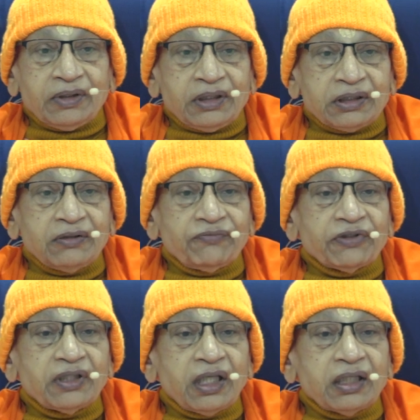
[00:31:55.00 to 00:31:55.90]
See,
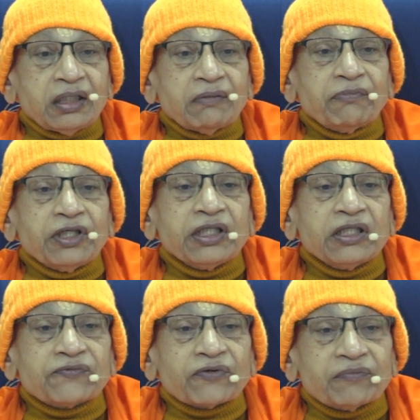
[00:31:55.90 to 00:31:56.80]
Vedanta
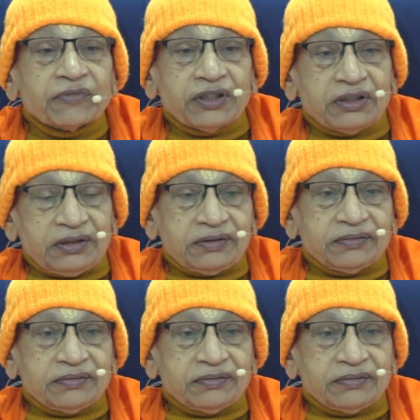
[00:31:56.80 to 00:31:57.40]
begins from this.